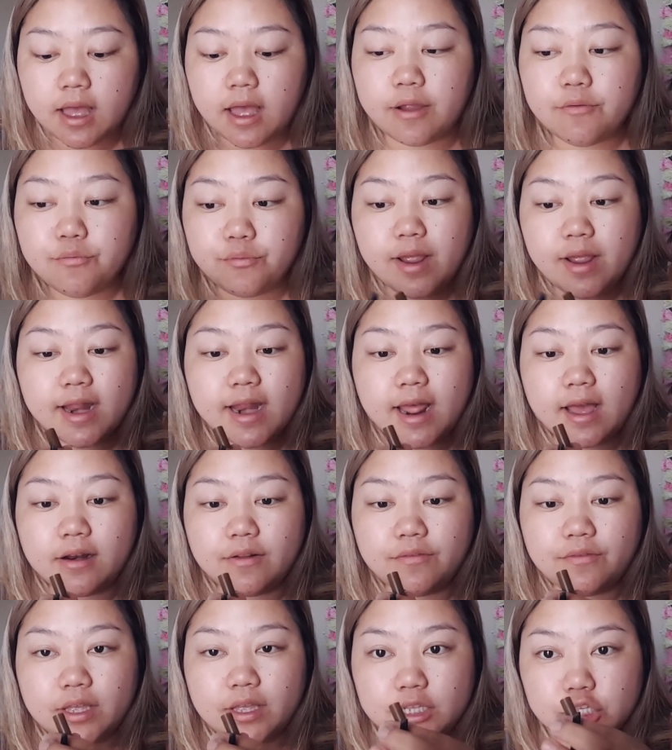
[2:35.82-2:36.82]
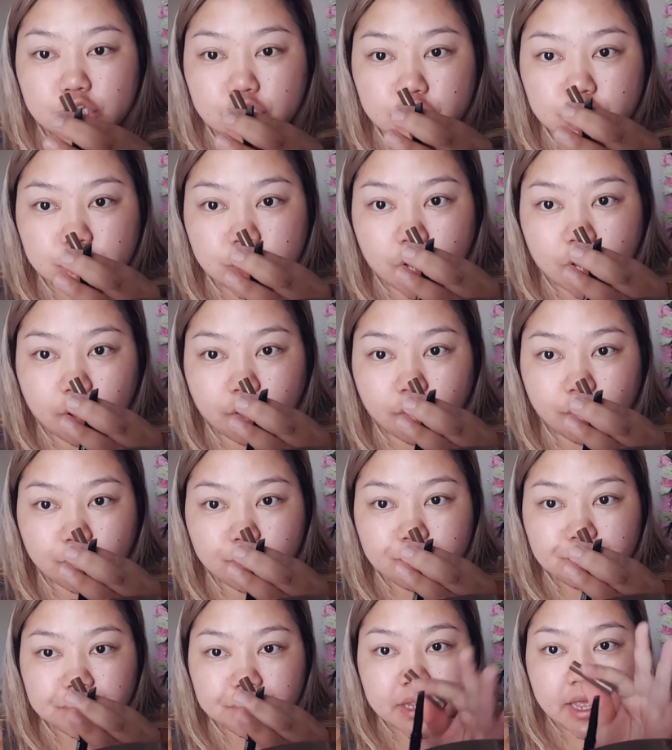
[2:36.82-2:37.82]
I ran out of it so
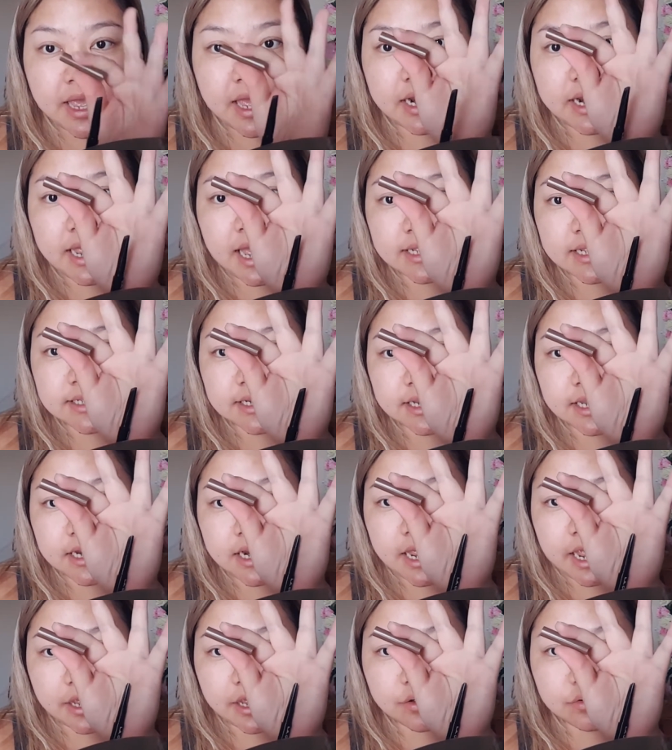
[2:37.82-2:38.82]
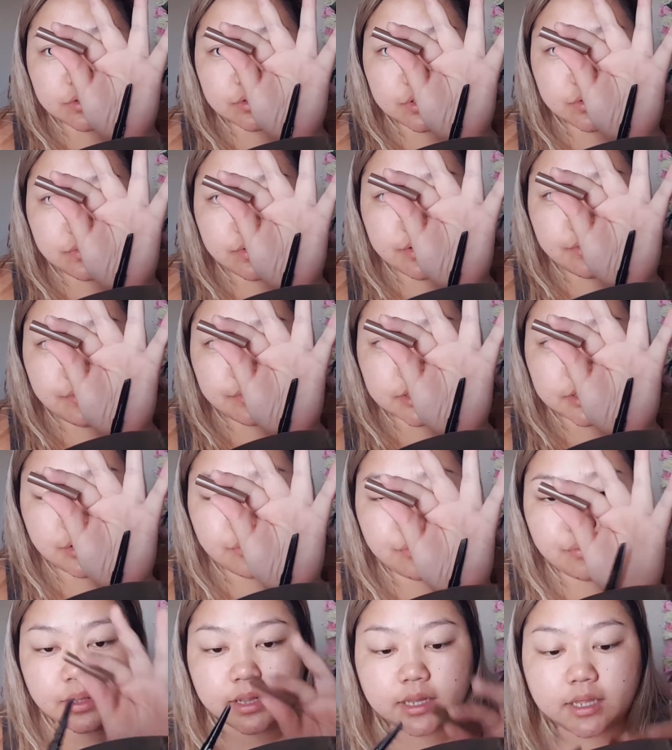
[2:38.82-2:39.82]
and it has like an angle to it which I
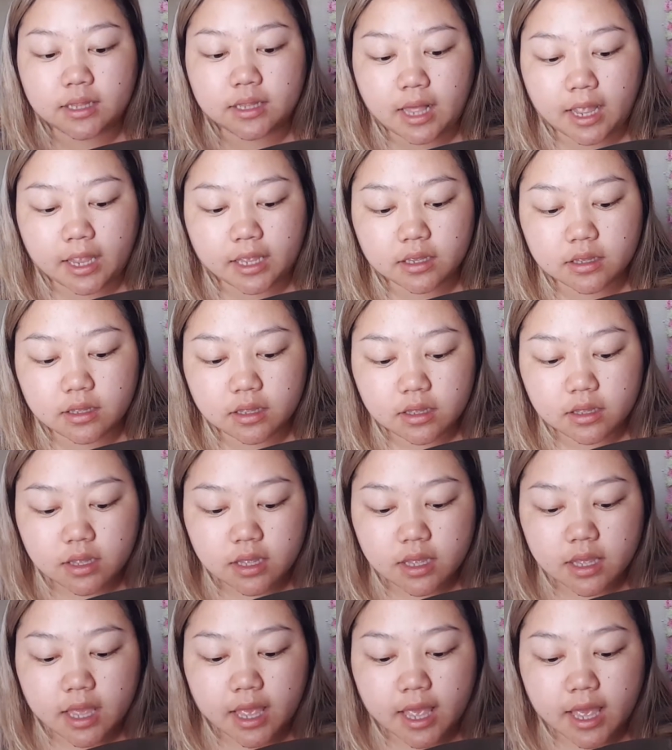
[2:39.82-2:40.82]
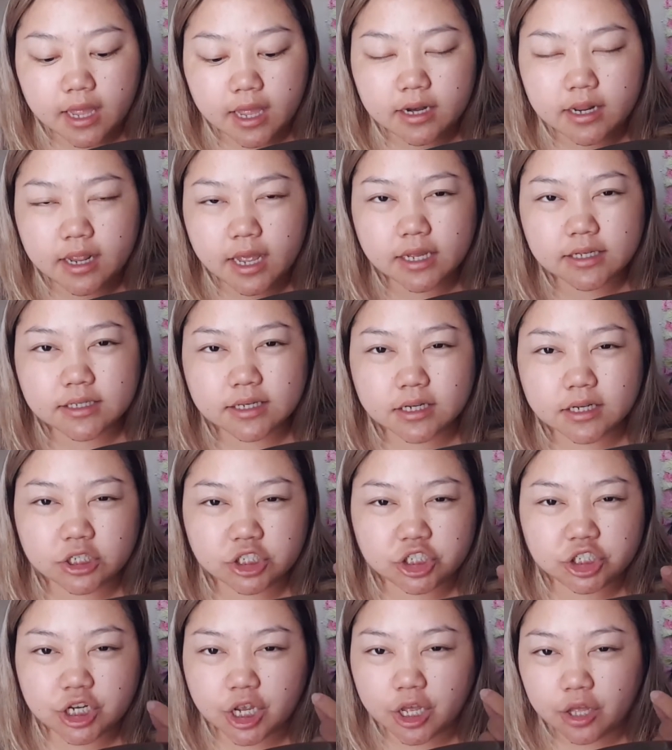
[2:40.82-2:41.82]
really like and it has like a
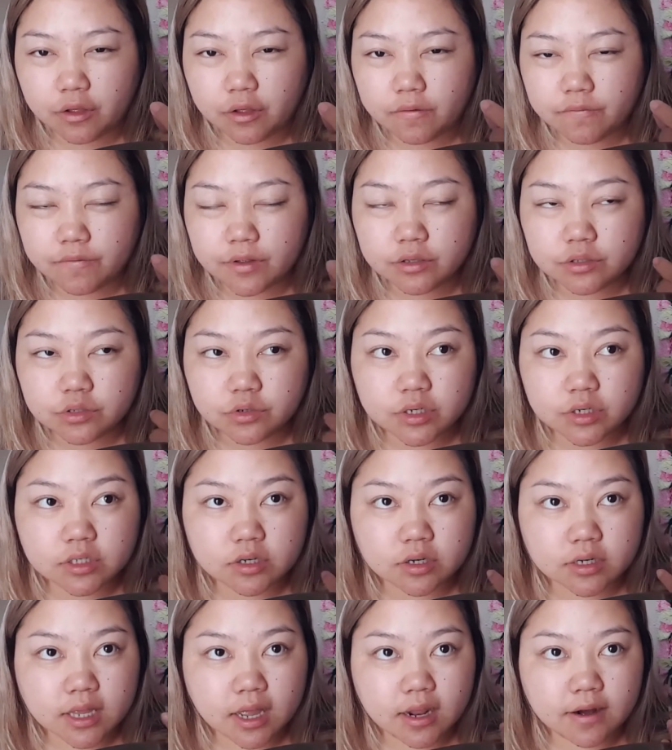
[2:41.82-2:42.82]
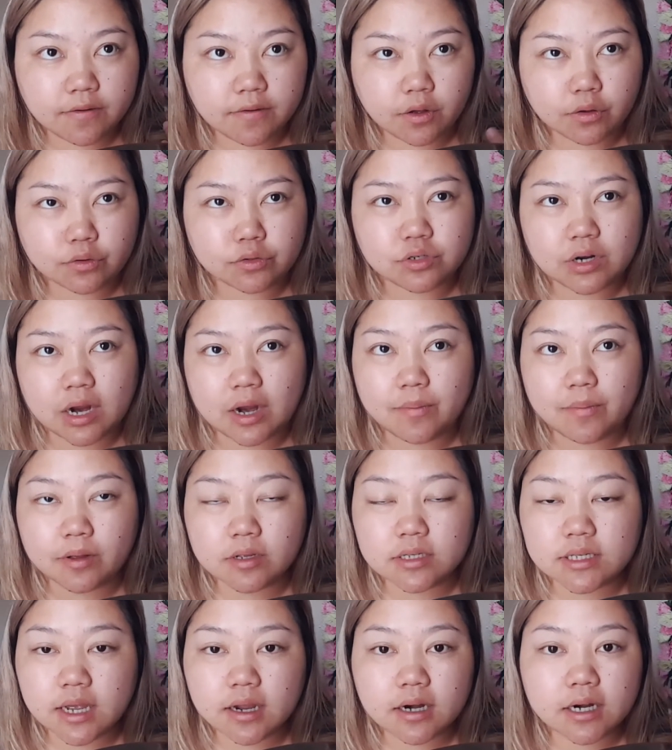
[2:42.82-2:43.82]
gel feel to it so it kind of holds your
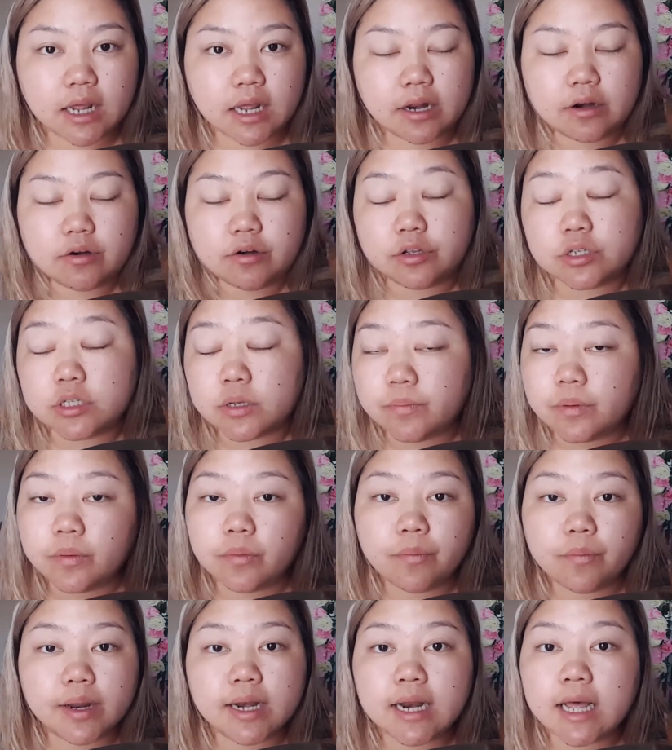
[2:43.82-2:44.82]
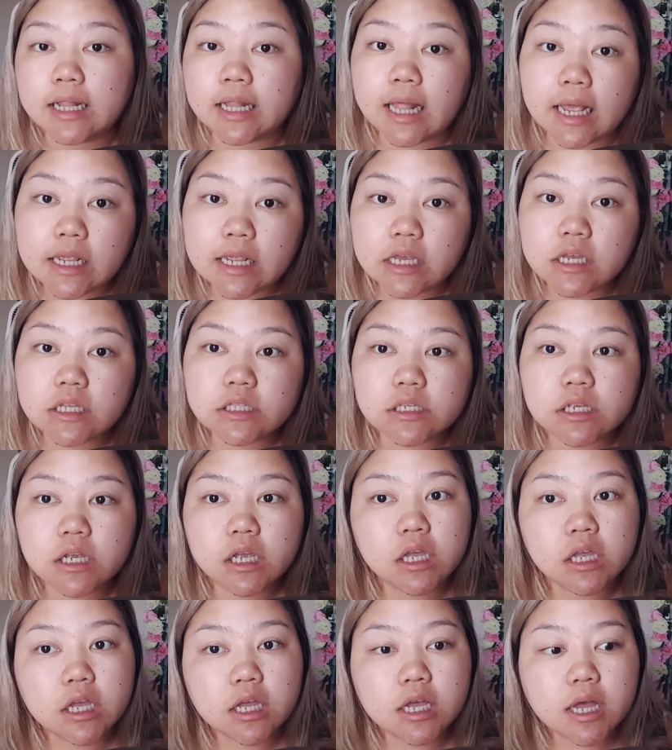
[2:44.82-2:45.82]
eyebrows down I don't know some people might not like it
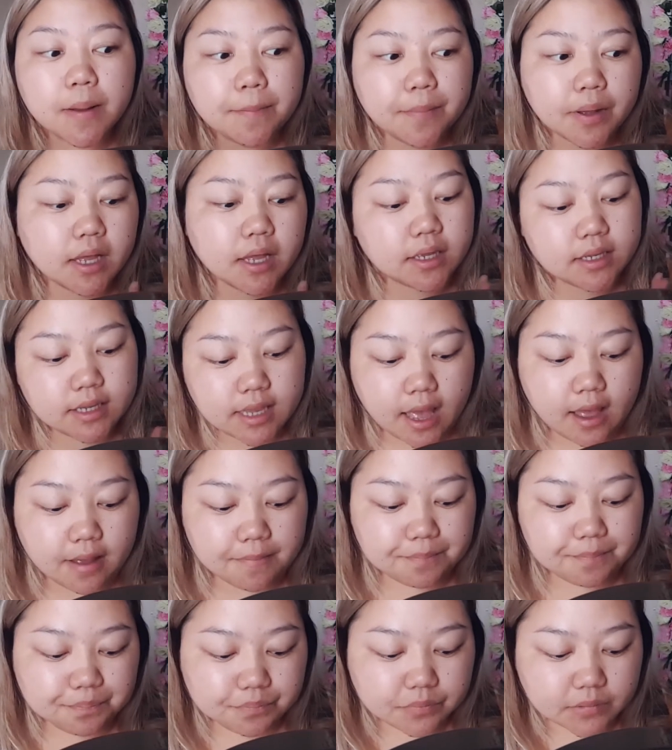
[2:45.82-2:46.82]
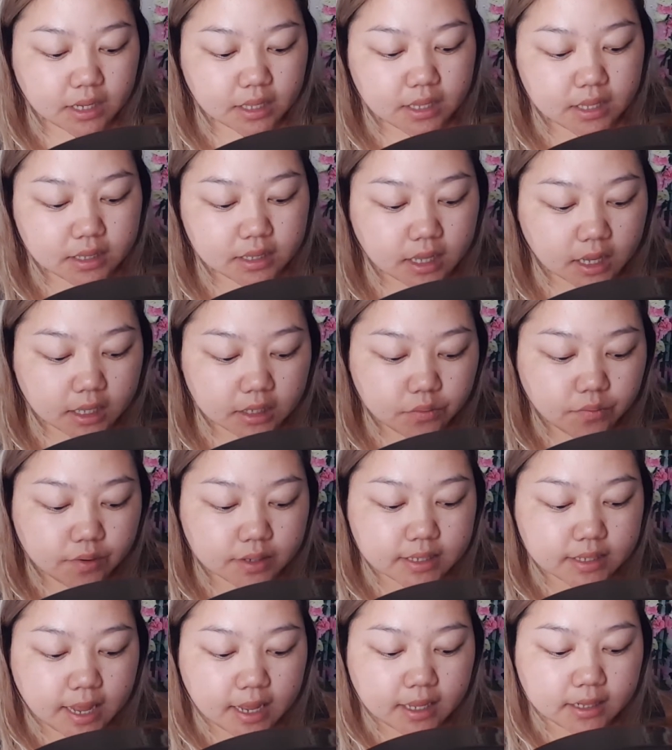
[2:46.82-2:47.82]
but yeah and then the other
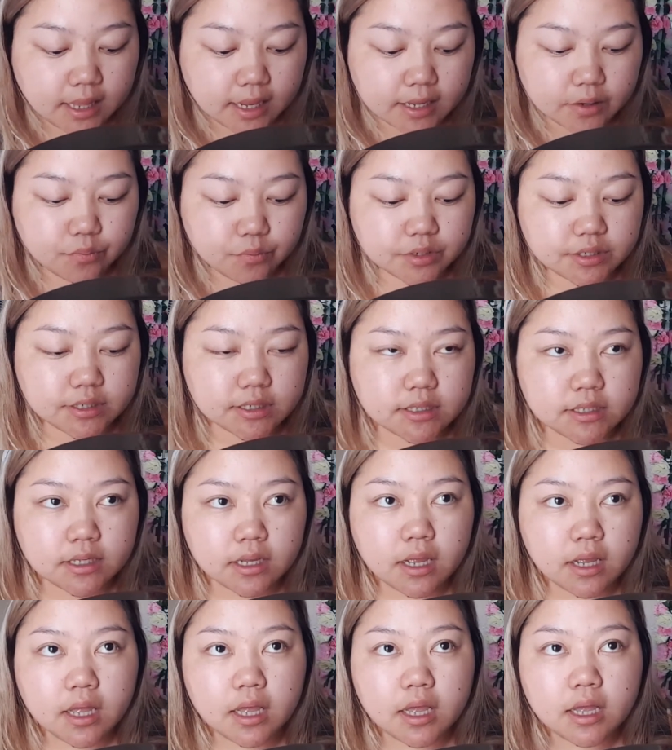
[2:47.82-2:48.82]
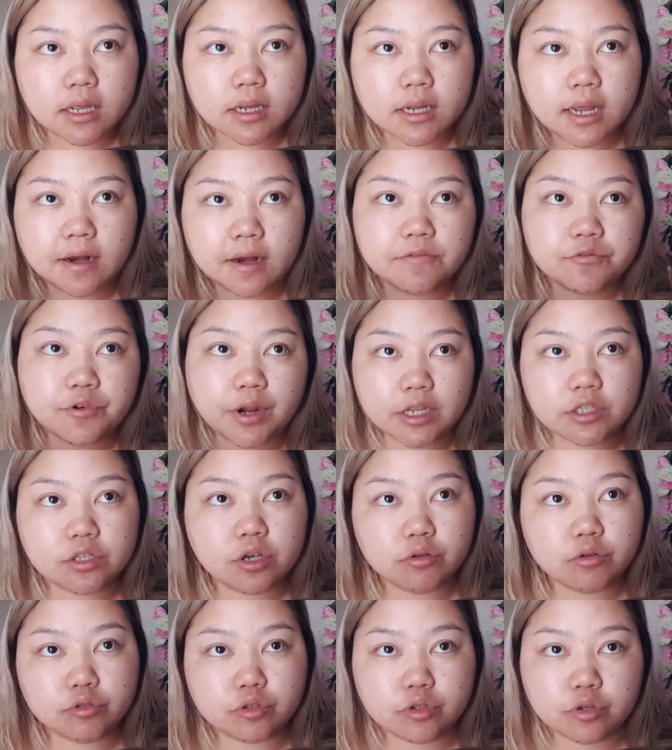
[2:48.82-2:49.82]
one that I like which is kind of gray
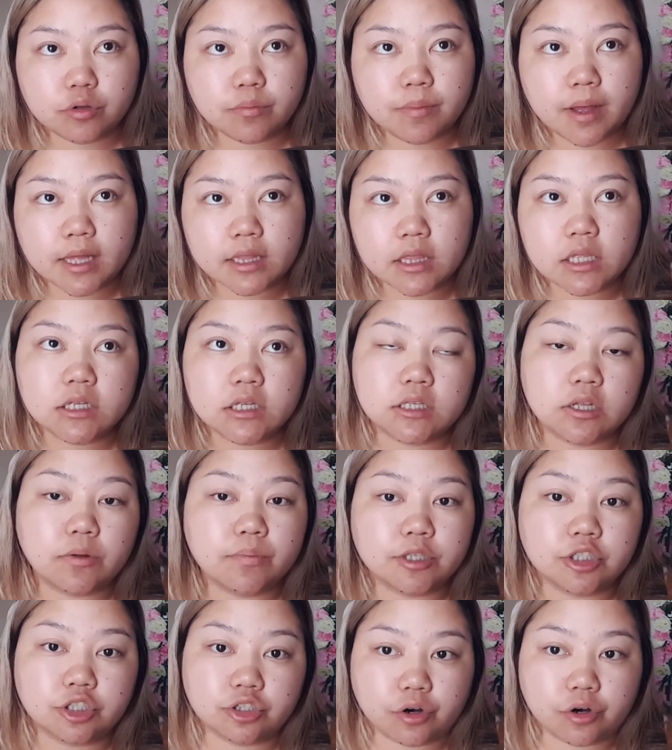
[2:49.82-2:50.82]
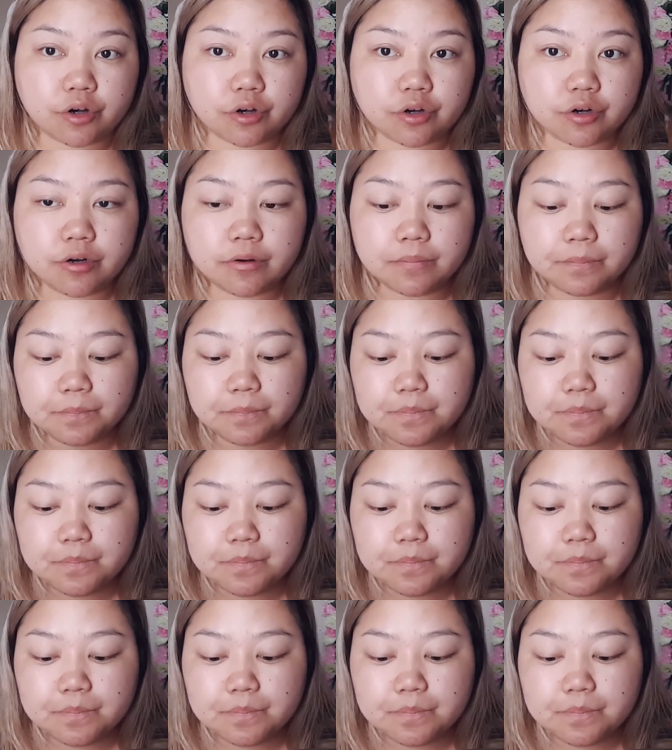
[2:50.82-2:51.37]
tone too, but I think it's a little bit darker,